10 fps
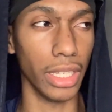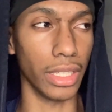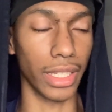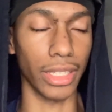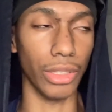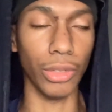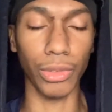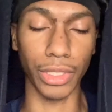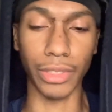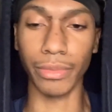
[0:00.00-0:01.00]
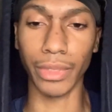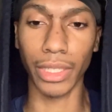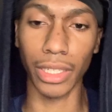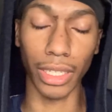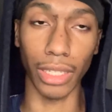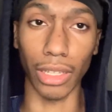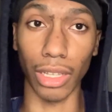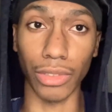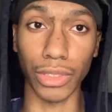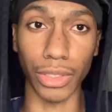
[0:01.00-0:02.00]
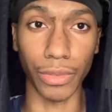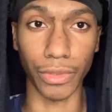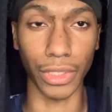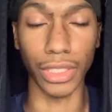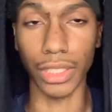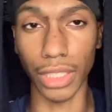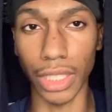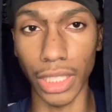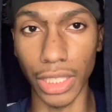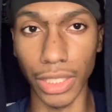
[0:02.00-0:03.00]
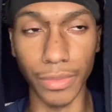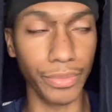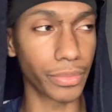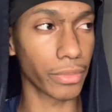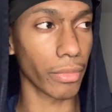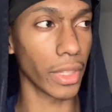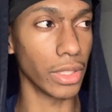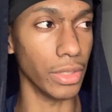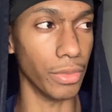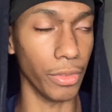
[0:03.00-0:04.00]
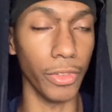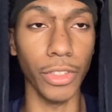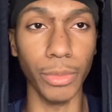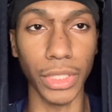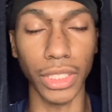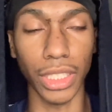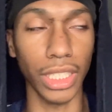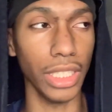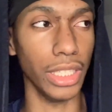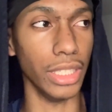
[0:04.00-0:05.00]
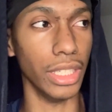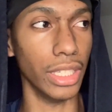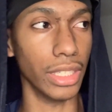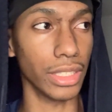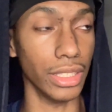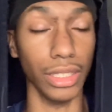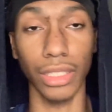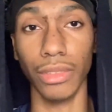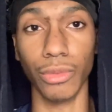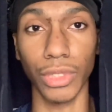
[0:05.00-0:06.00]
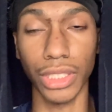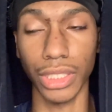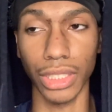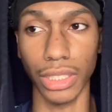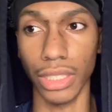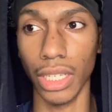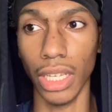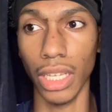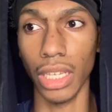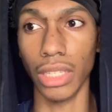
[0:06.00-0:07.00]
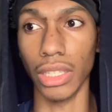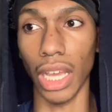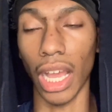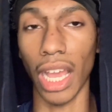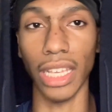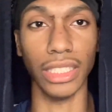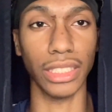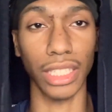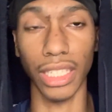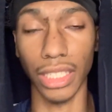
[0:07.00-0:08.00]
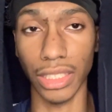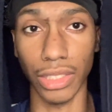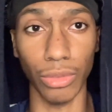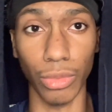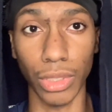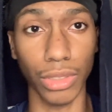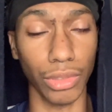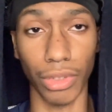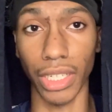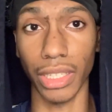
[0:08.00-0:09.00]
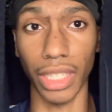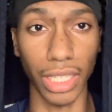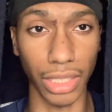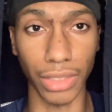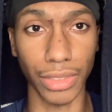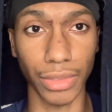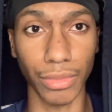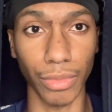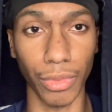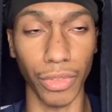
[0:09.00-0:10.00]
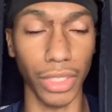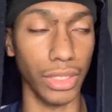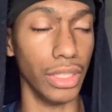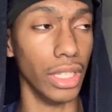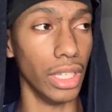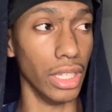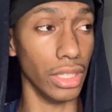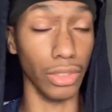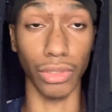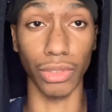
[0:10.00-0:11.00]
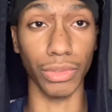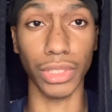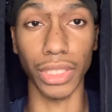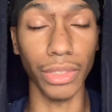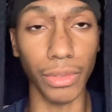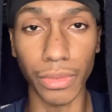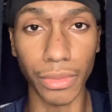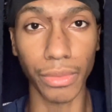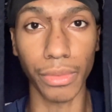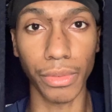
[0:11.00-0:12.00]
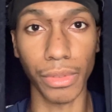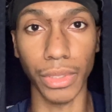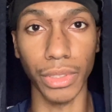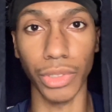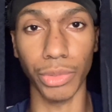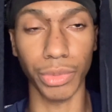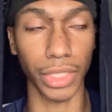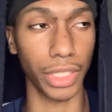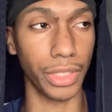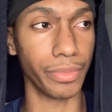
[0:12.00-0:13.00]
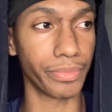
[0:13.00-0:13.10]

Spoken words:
Not knowing long suffering is the key to fulfillment, the key to reaching the highest things in the world, great things within your own self. You know what I'm saying?